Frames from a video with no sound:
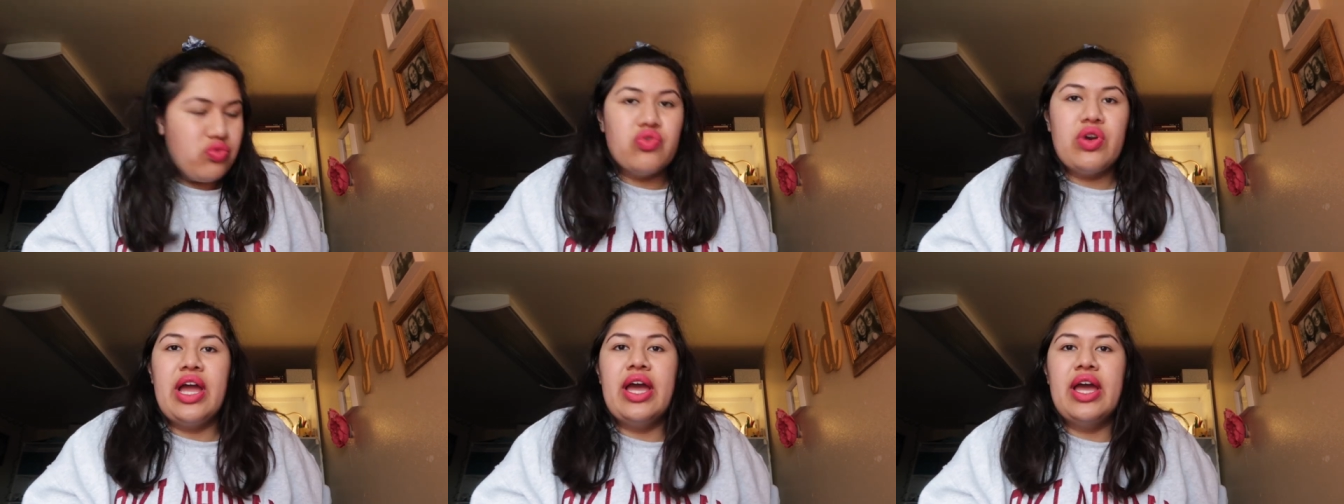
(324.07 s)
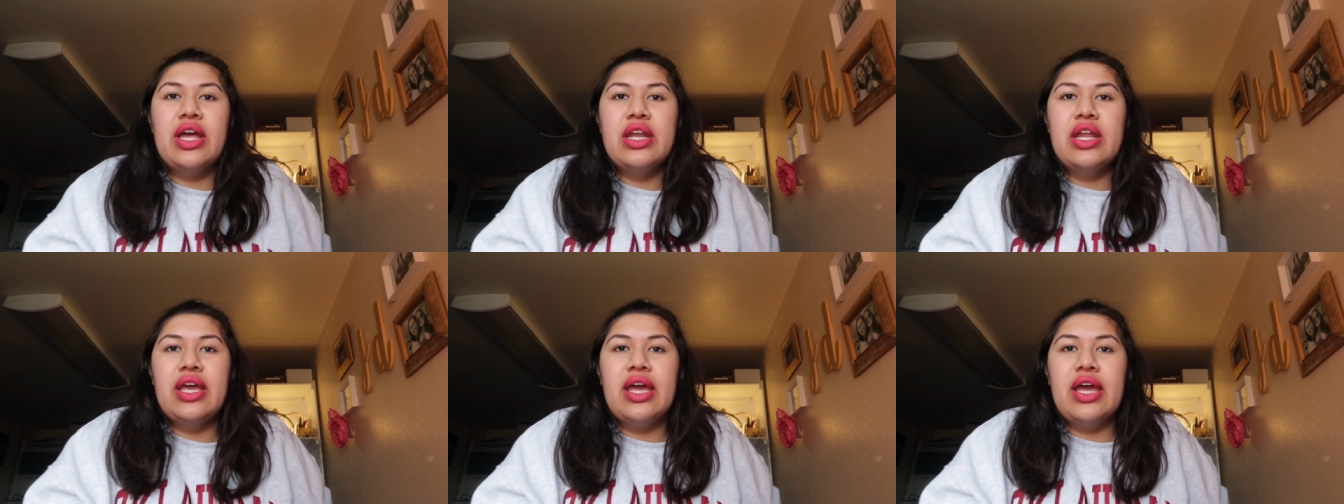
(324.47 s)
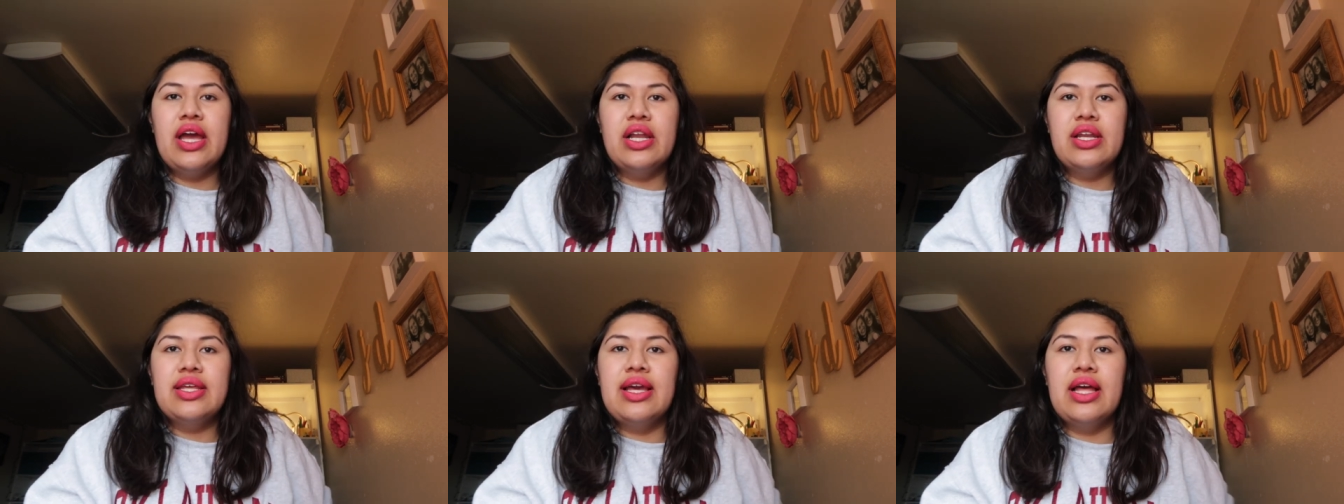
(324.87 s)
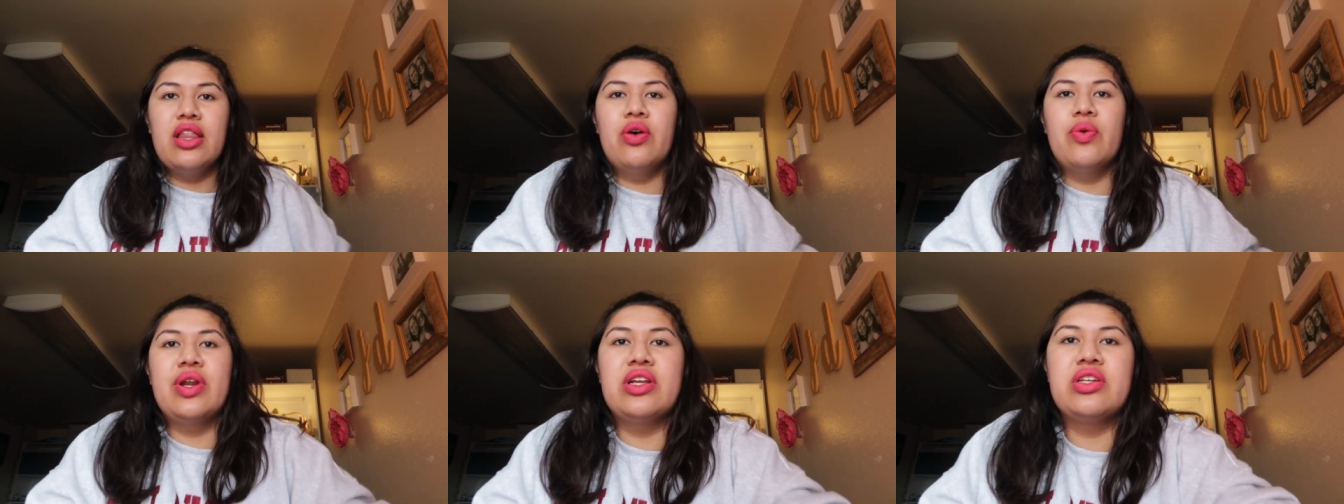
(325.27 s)
red, and
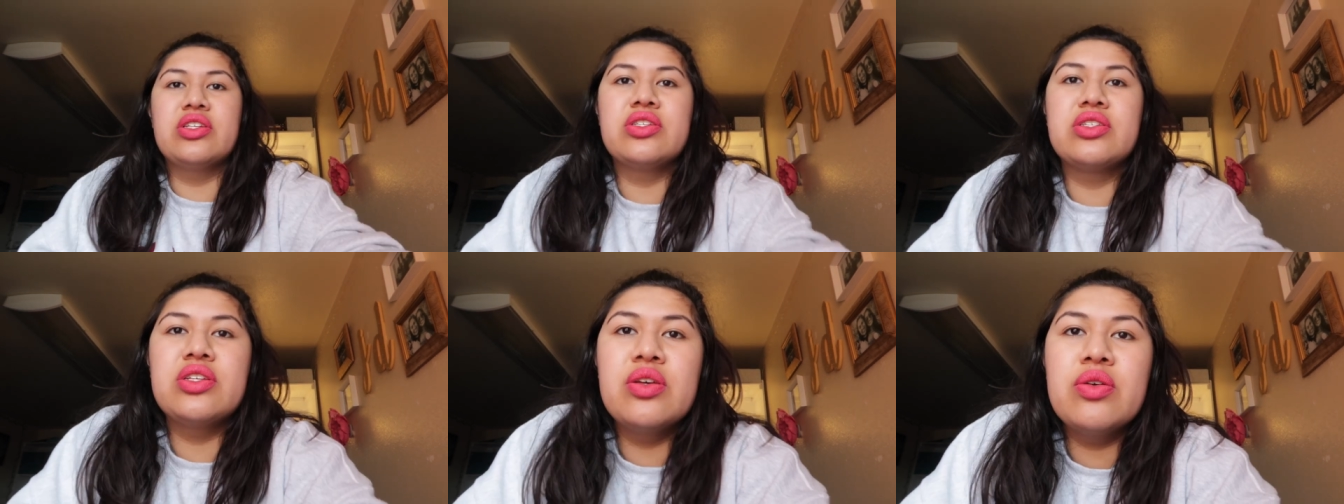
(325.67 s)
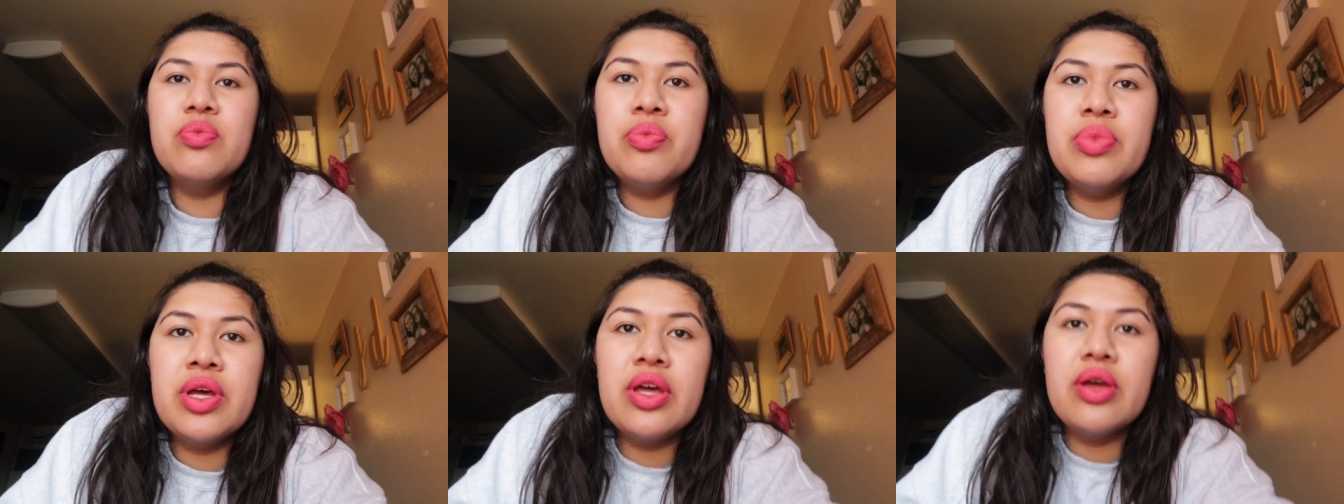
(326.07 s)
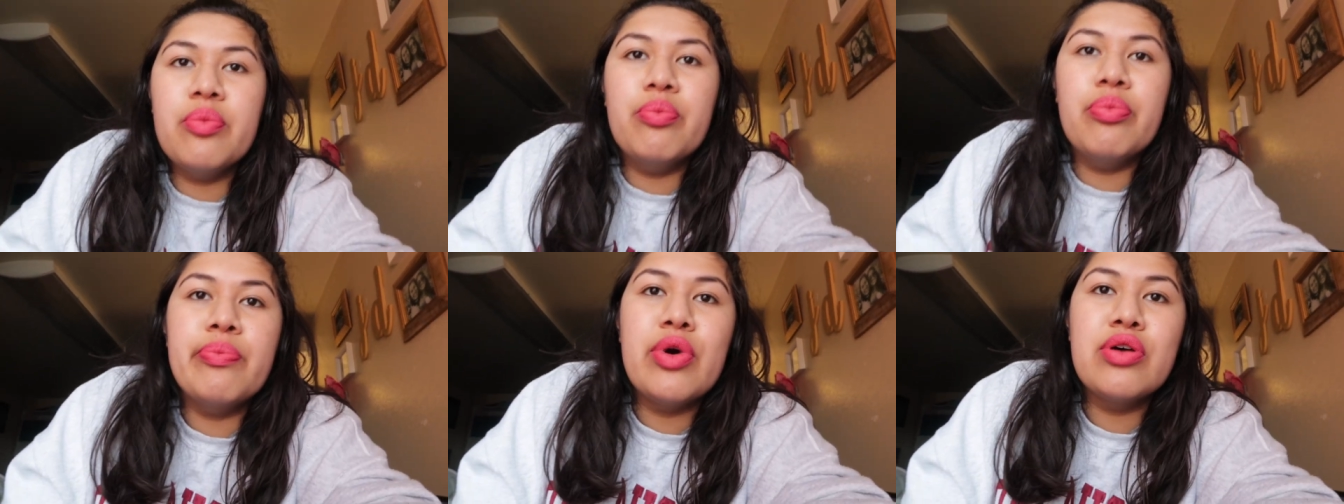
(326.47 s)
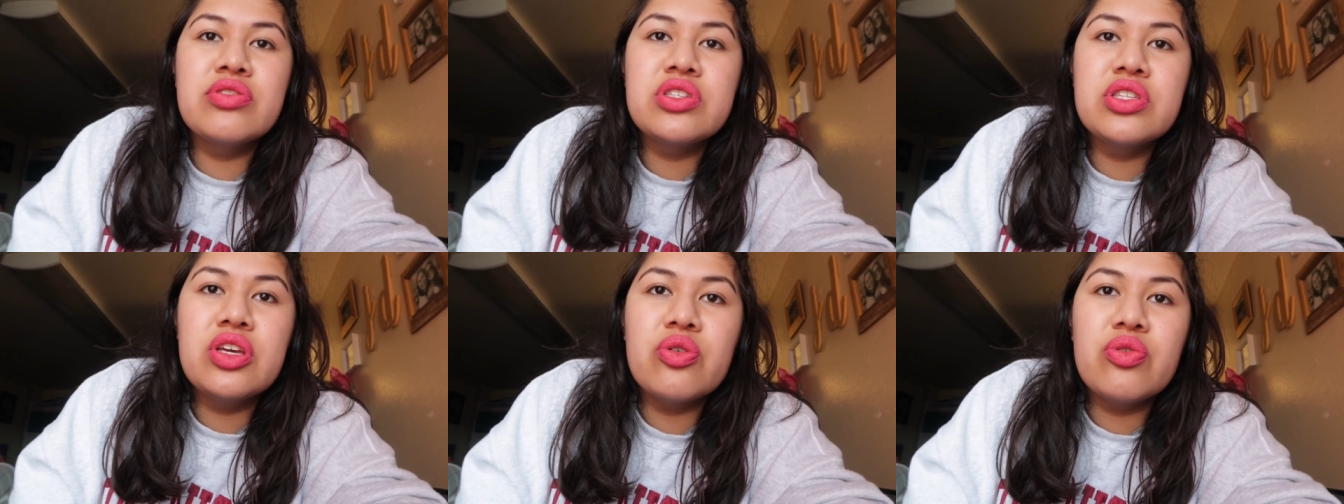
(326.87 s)
yellow, and I just put
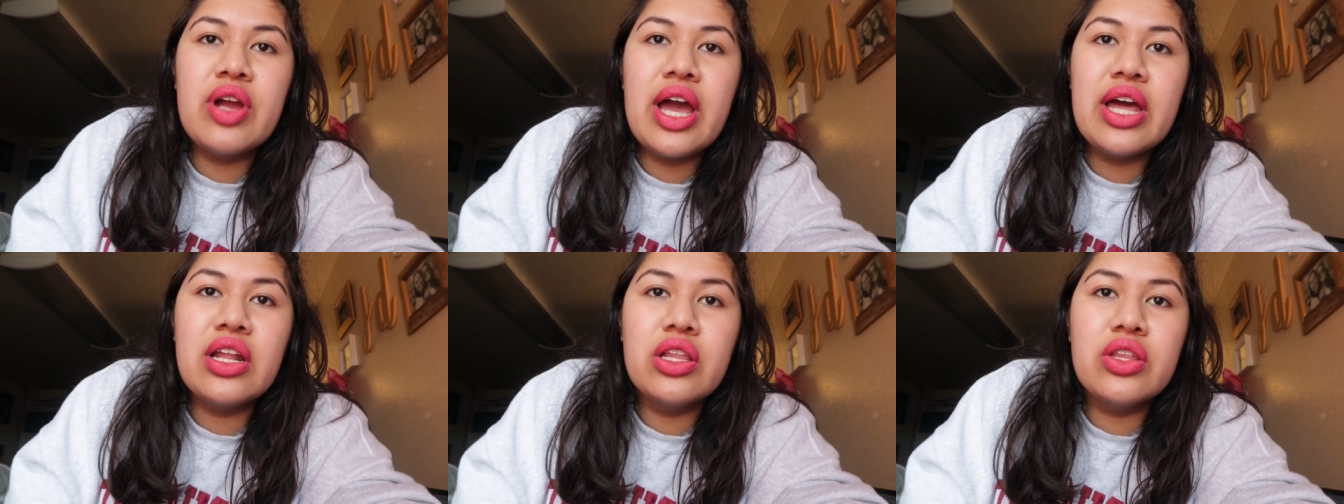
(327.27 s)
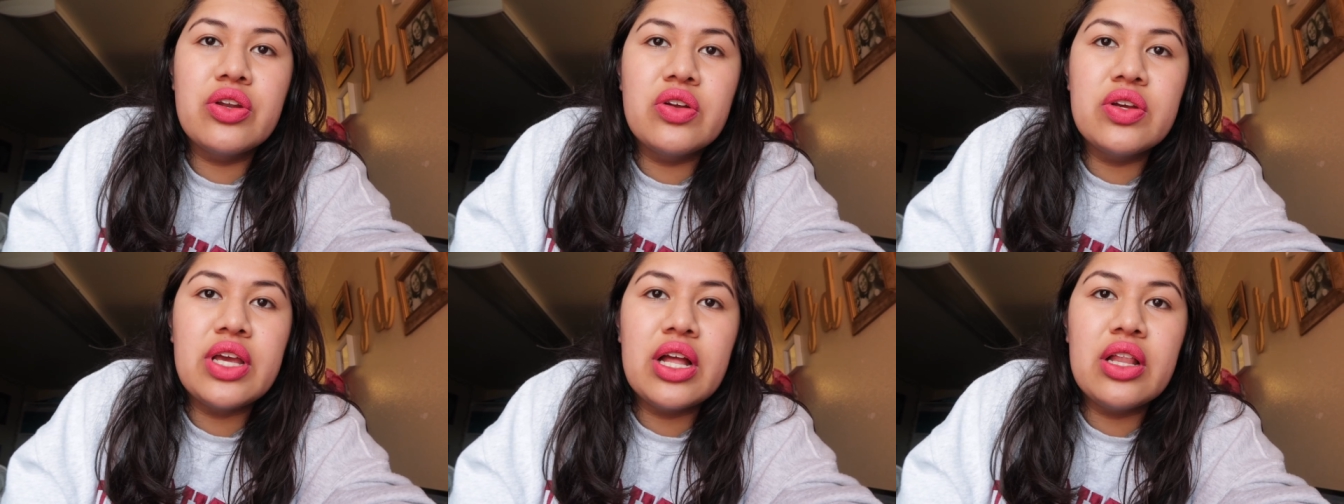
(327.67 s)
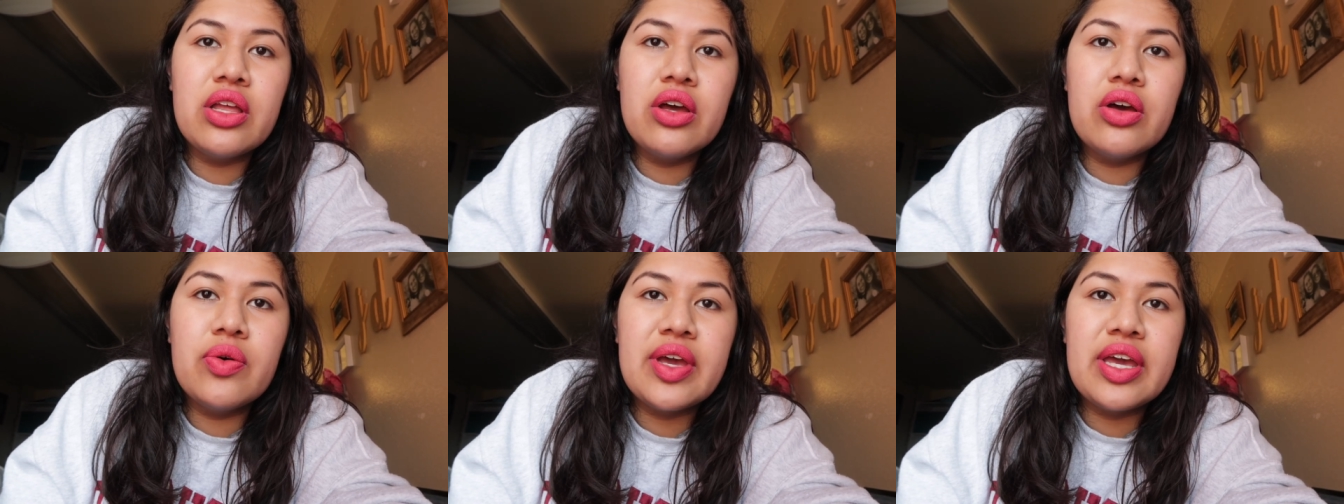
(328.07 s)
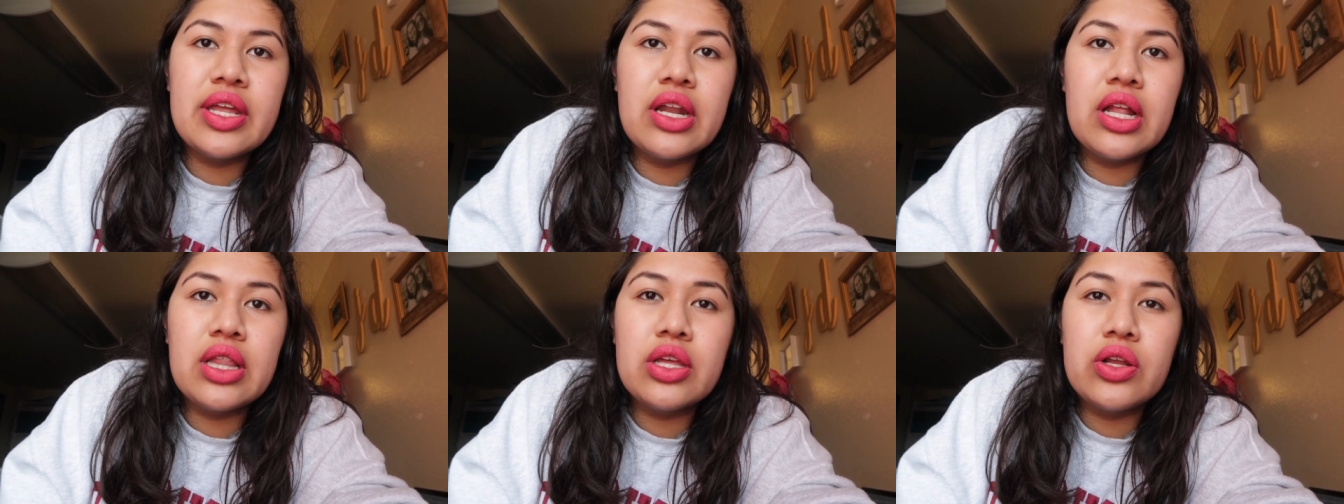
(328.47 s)
mostly red, a little yellow,
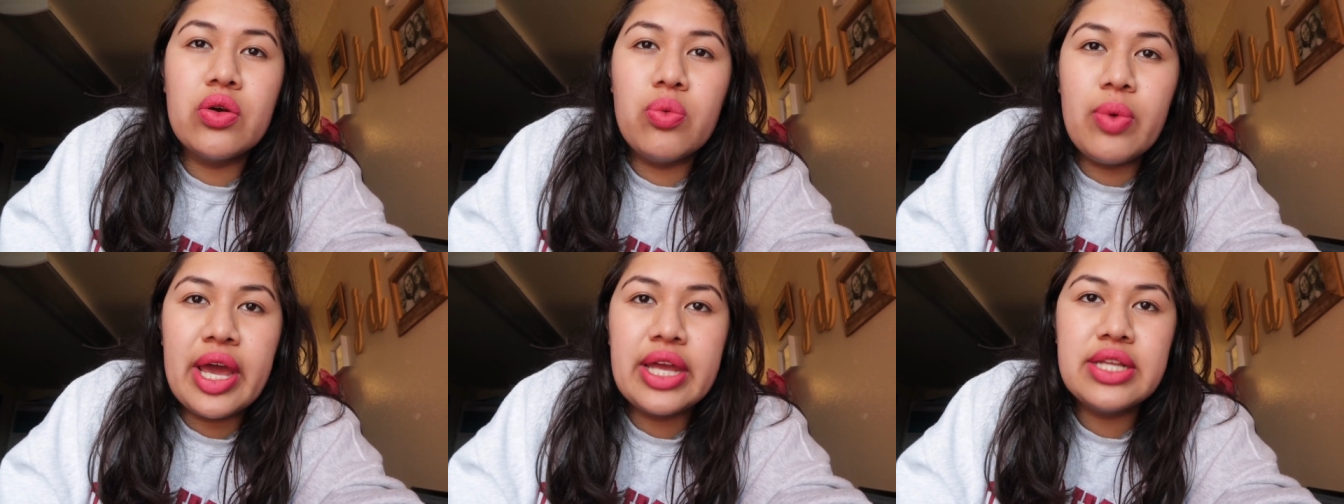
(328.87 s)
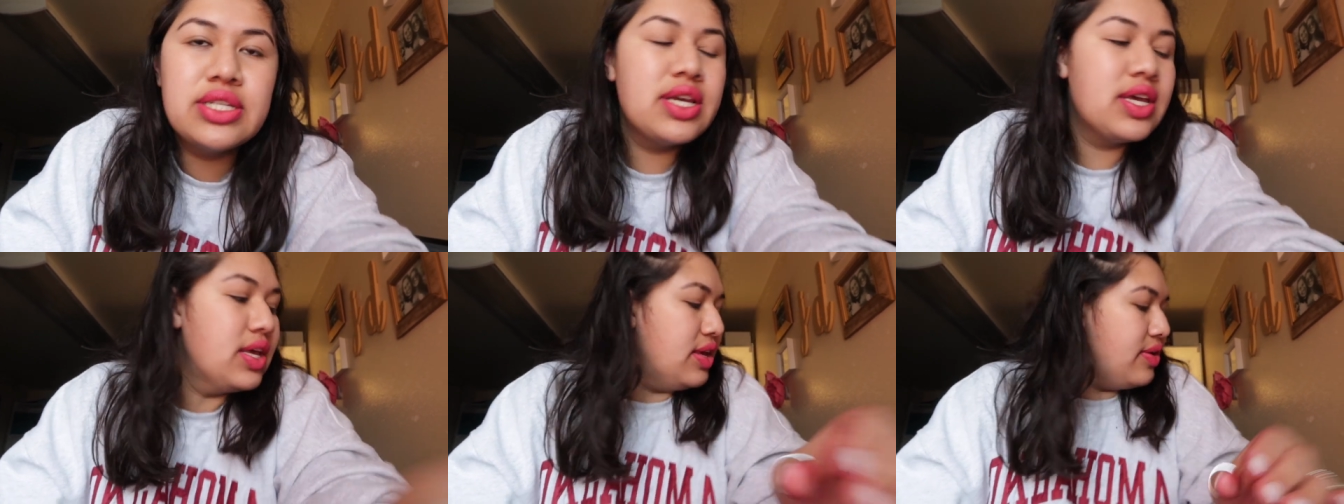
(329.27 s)
and a little white.